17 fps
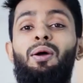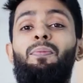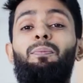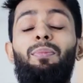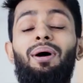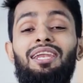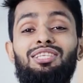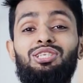
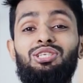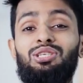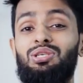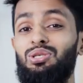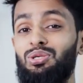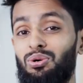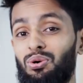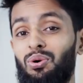
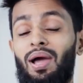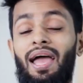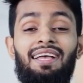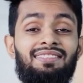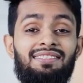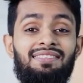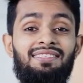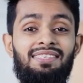managing your
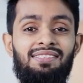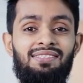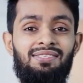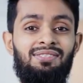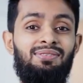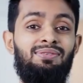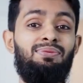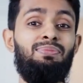
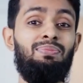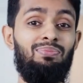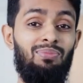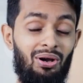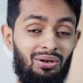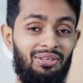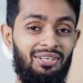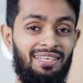agency's
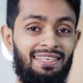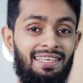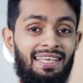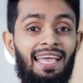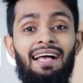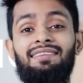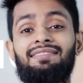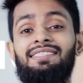marketing
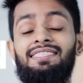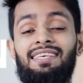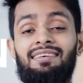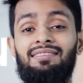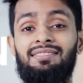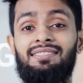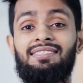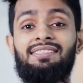and
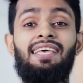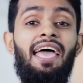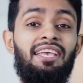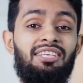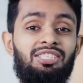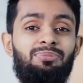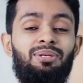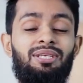sales
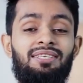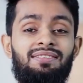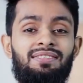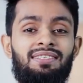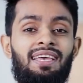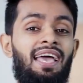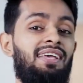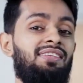
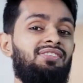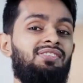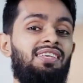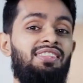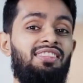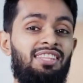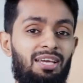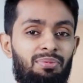activities
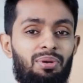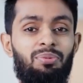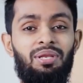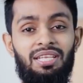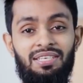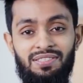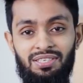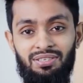has never
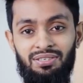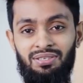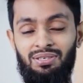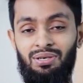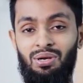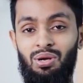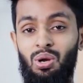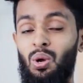been easier.
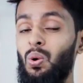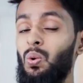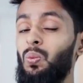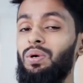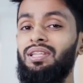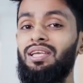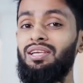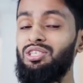
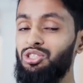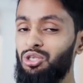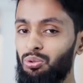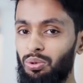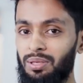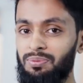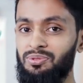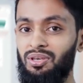Whether it's your
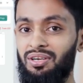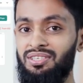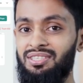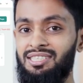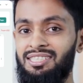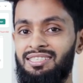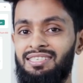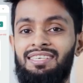
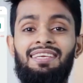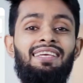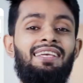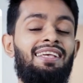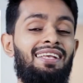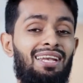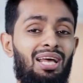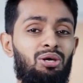website,
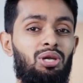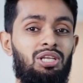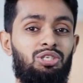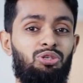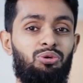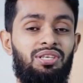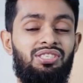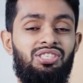cloud
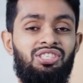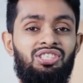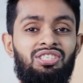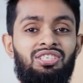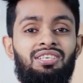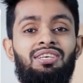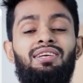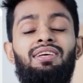outreach,
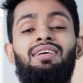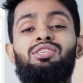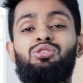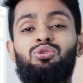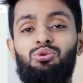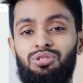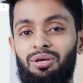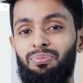
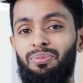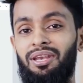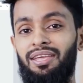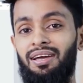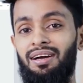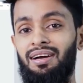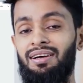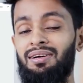social
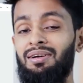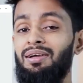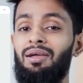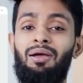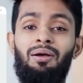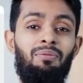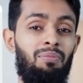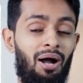media,
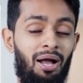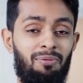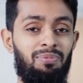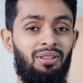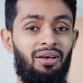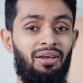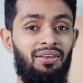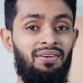
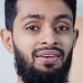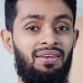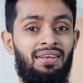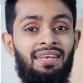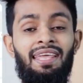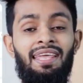pipeline,